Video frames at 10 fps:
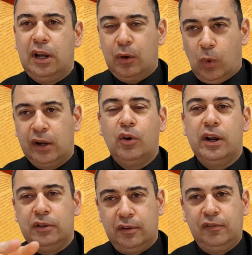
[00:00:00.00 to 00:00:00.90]
and one
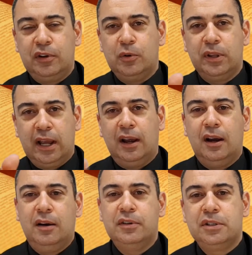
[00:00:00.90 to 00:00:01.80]
eye on the field, that
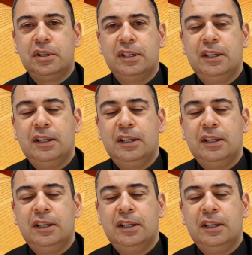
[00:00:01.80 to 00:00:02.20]
harvest